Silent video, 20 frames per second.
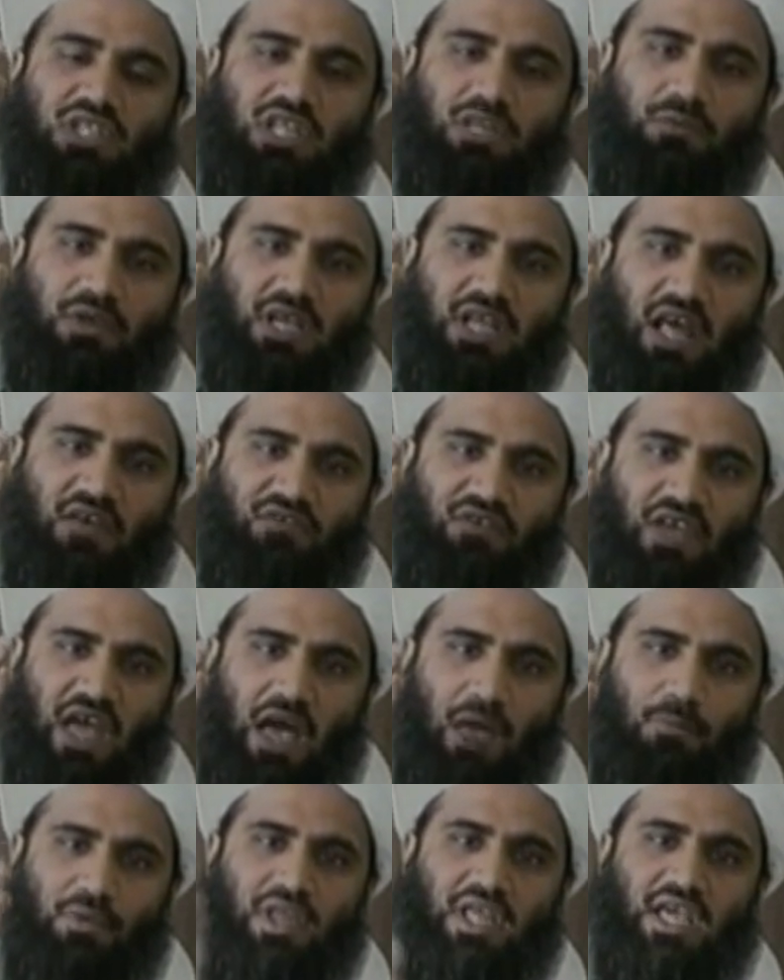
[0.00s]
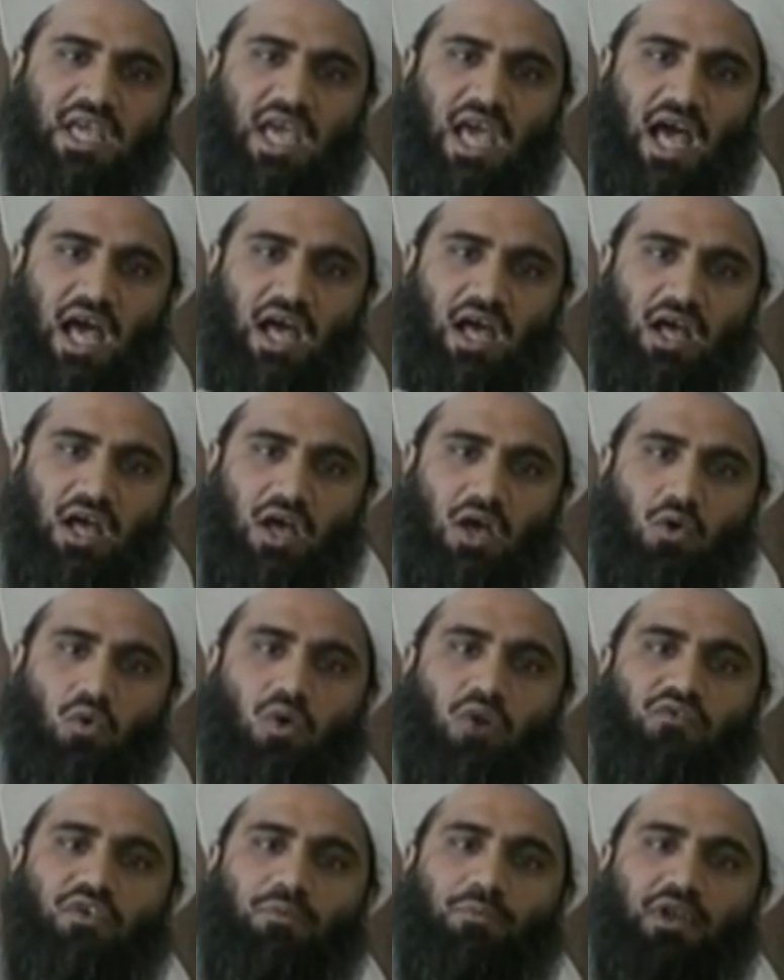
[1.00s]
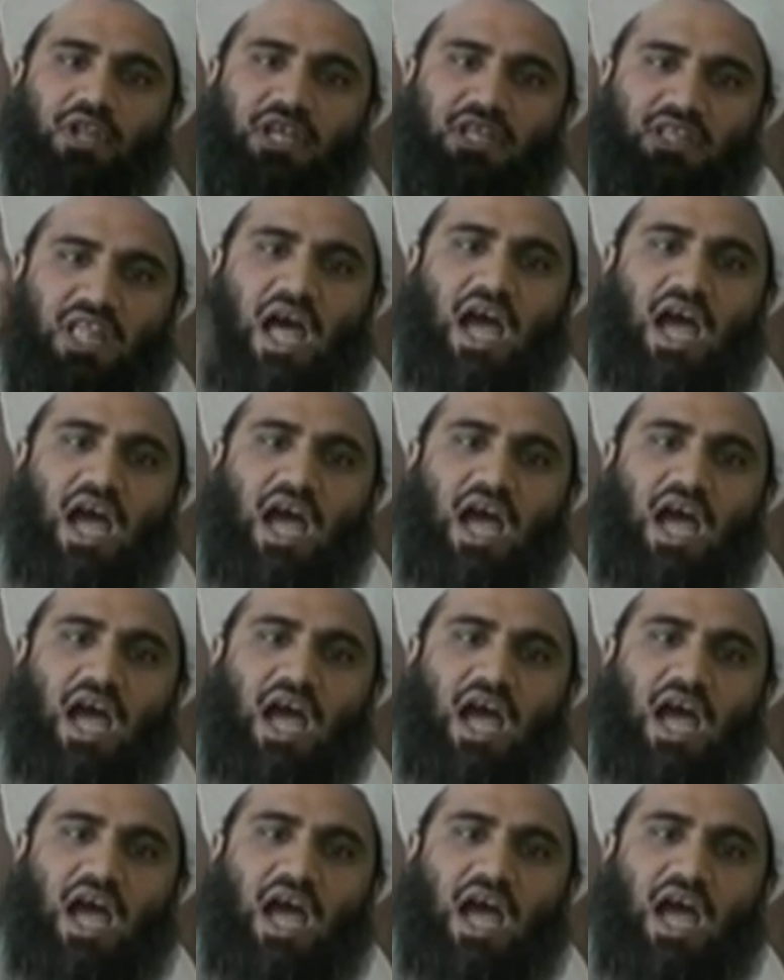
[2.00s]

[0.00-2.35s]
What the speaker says: that we want them to go to Gitmo to be